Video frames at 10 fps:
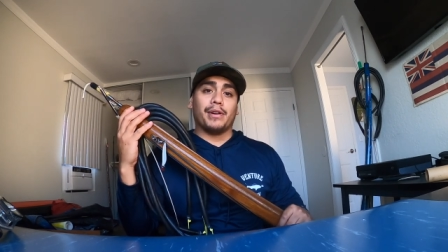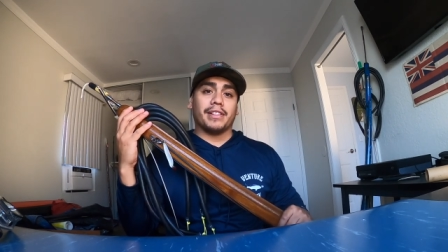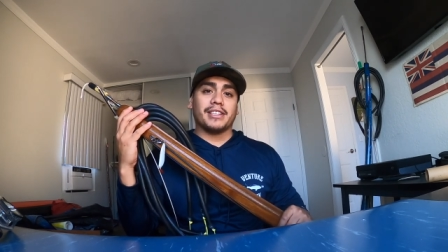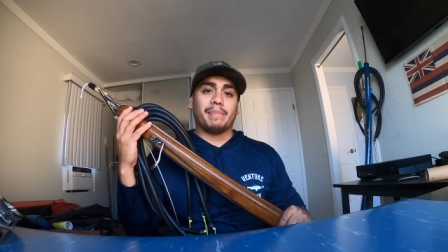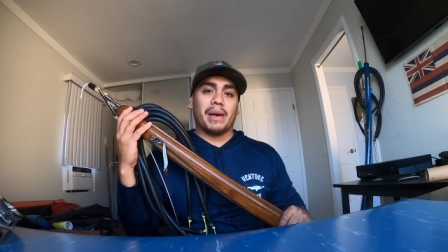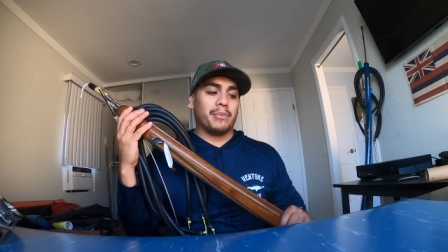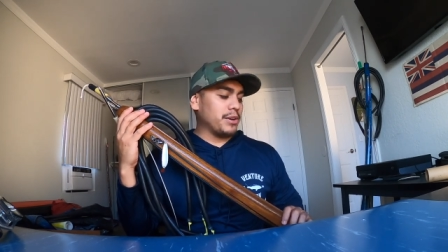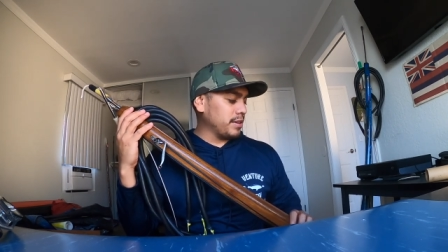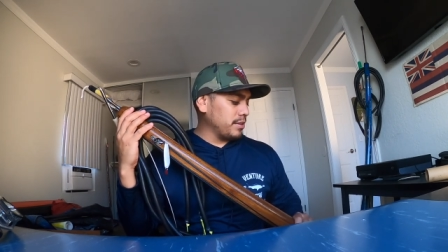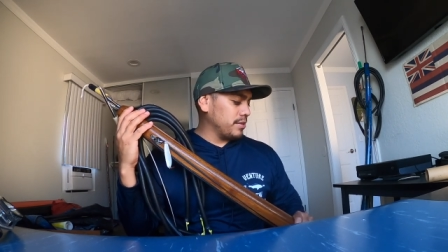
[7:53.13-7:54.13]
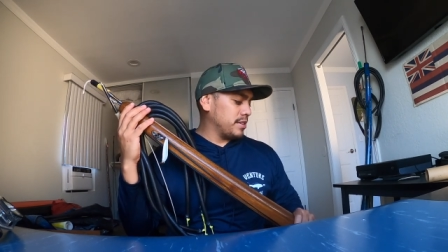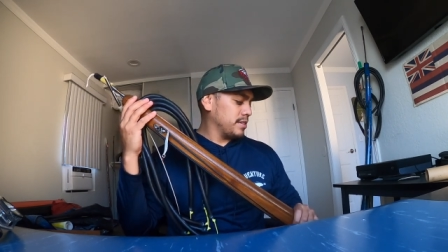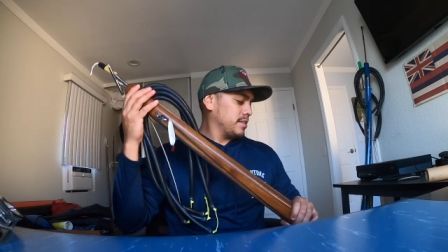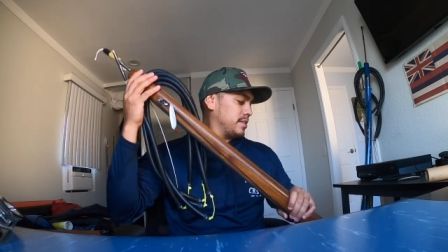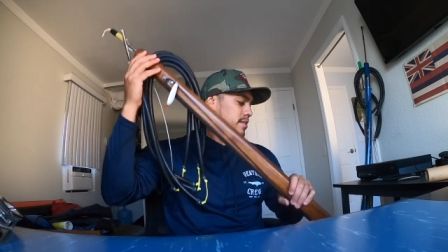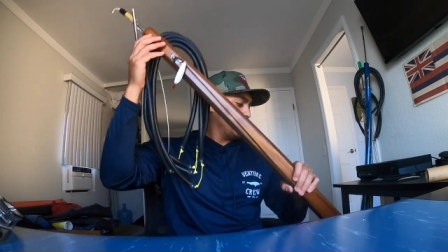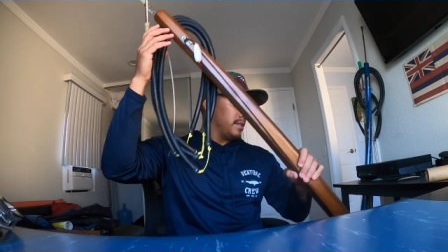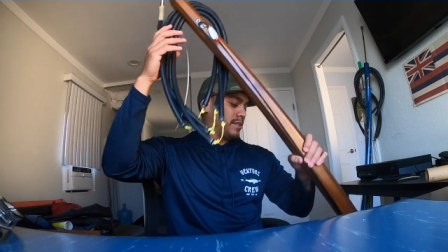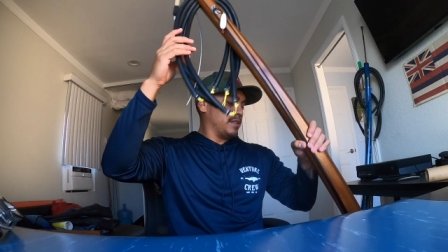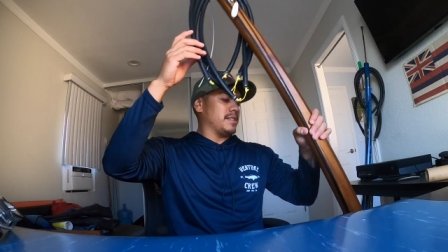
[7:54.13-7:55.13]
putting this bad boy to use.
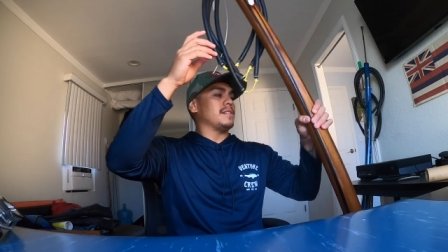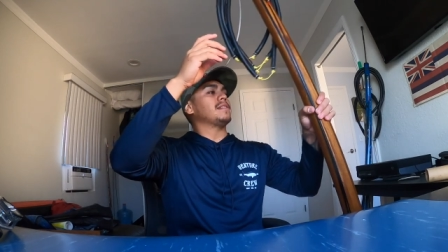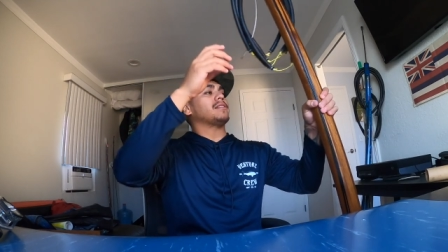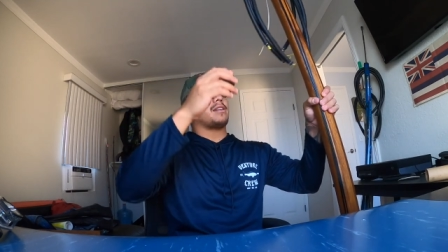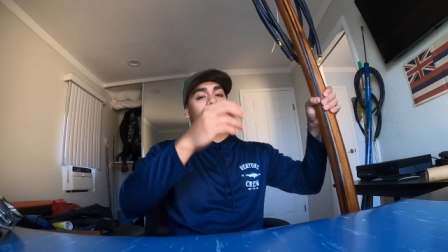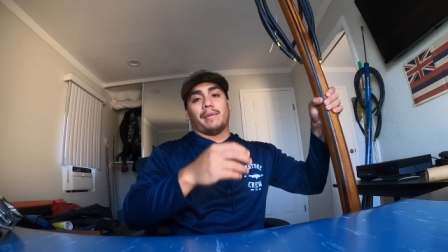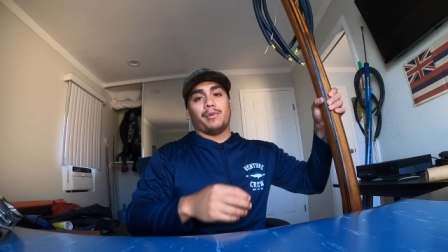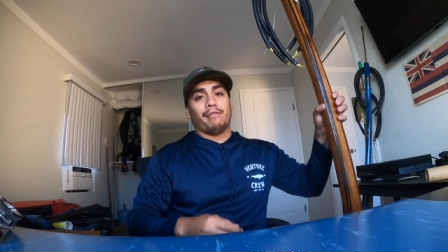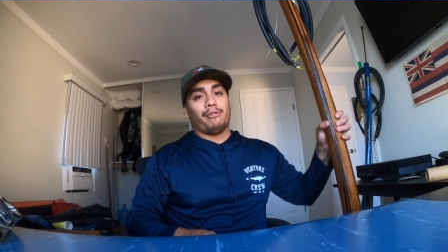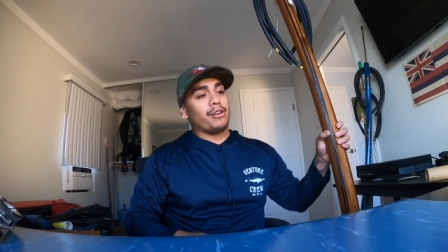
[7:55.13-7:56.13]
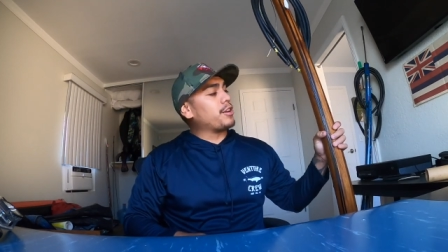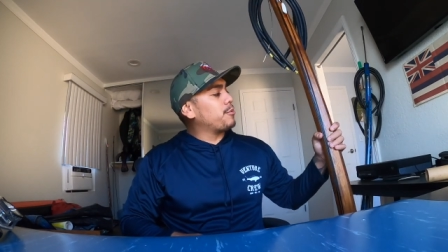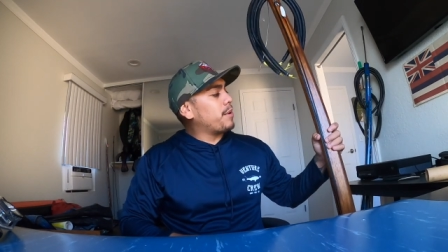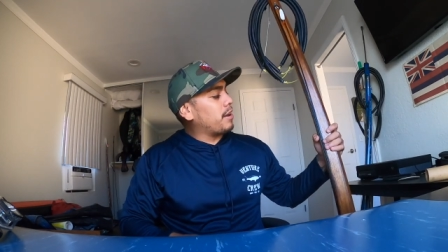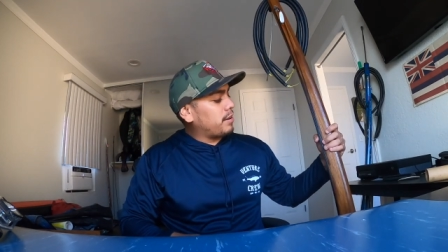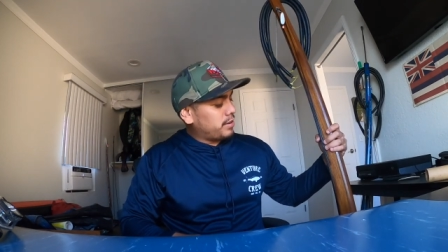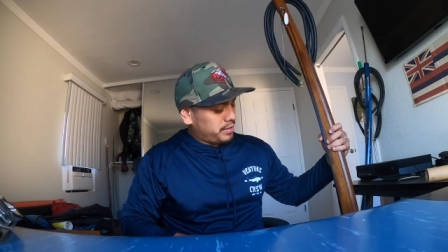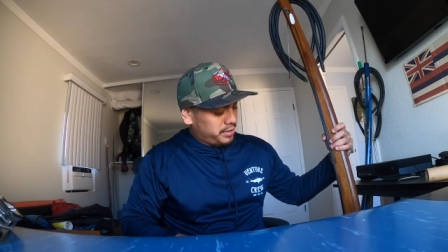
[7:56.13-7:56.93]
A Kap 140 Cubera.